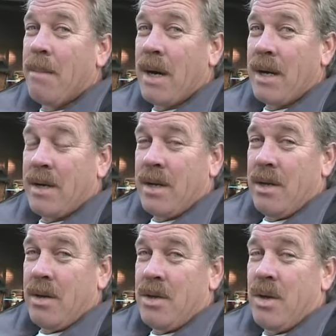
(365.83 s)
But
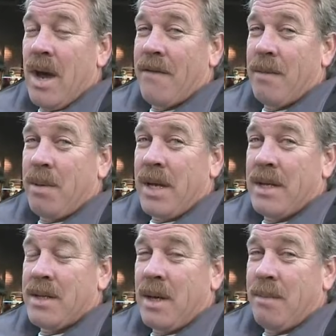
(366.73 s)
you do have to
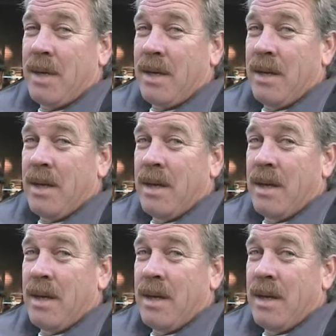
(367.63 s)
plan something